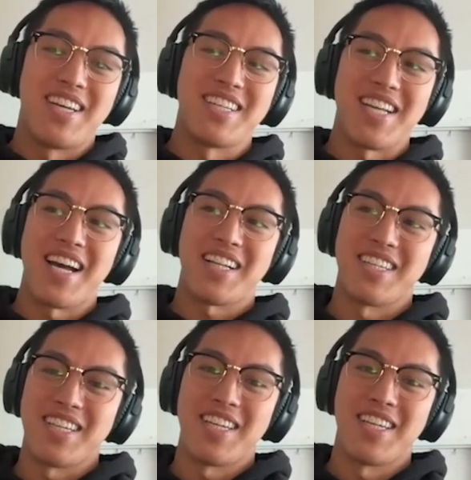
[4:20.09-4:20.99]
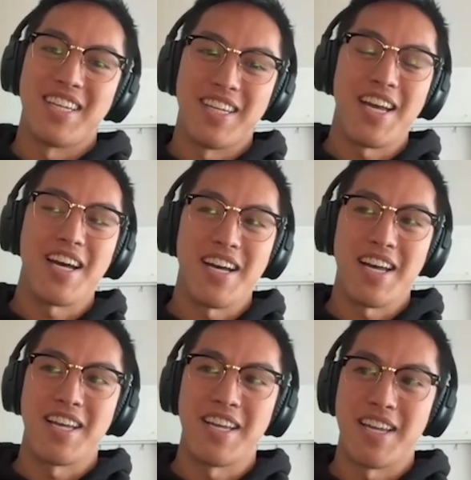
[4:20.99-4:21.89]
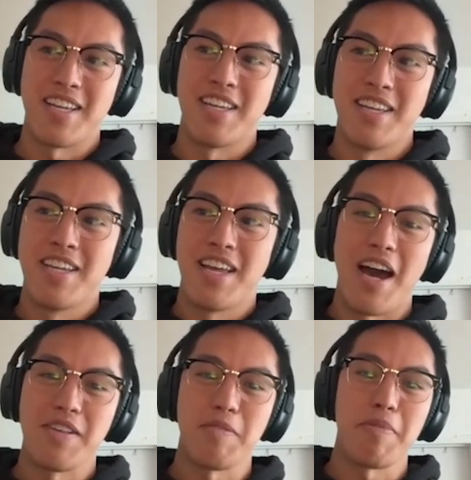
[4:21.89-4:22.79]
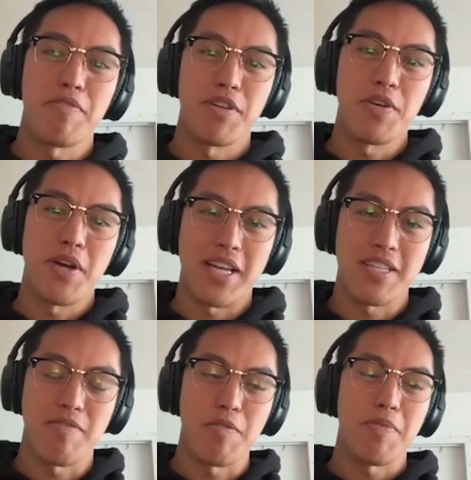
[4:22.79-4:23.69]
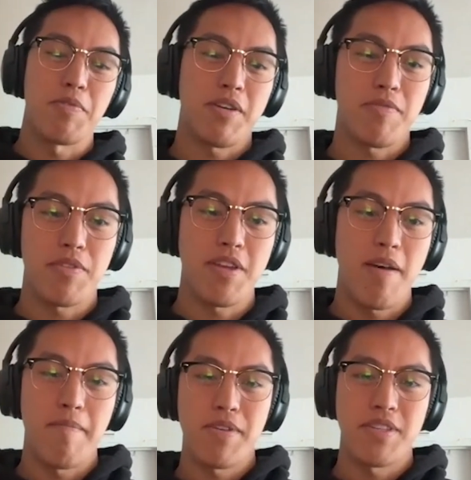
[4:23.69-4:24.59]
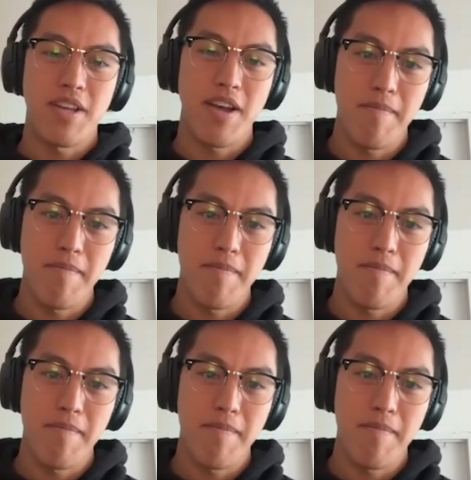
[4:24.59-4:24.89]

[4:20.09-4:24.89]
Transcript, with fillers: exactly. Yeah. Awesome. How's it been for you? I guess have you I been mean, working full time most of the time?